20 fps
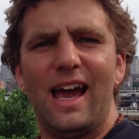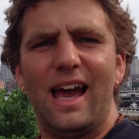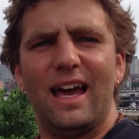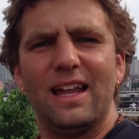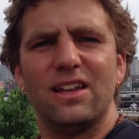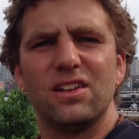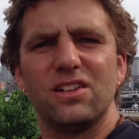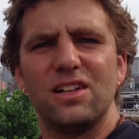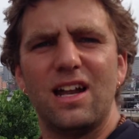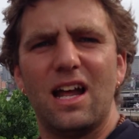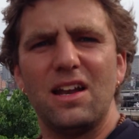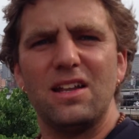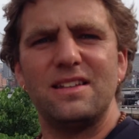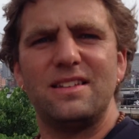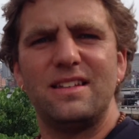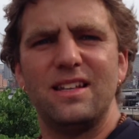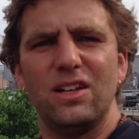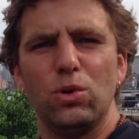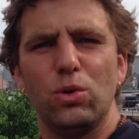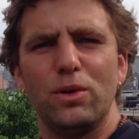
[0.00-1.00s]
and learn how to
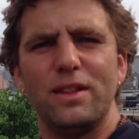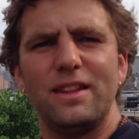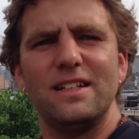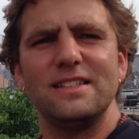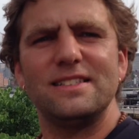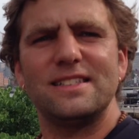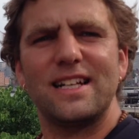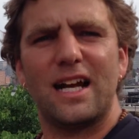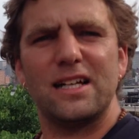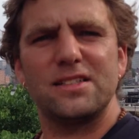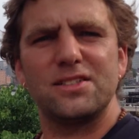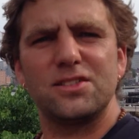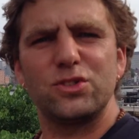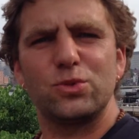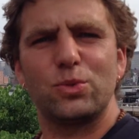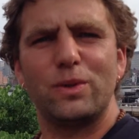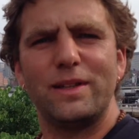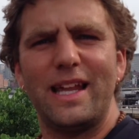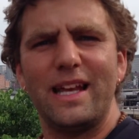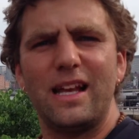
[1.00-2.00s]
deal with
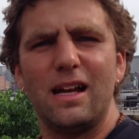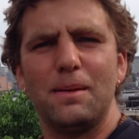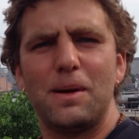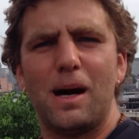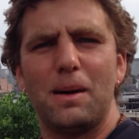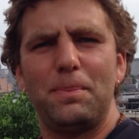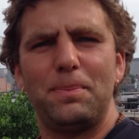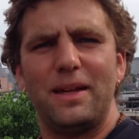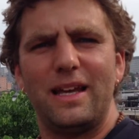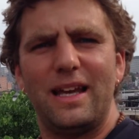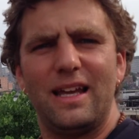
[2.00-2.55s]
disasters when they come up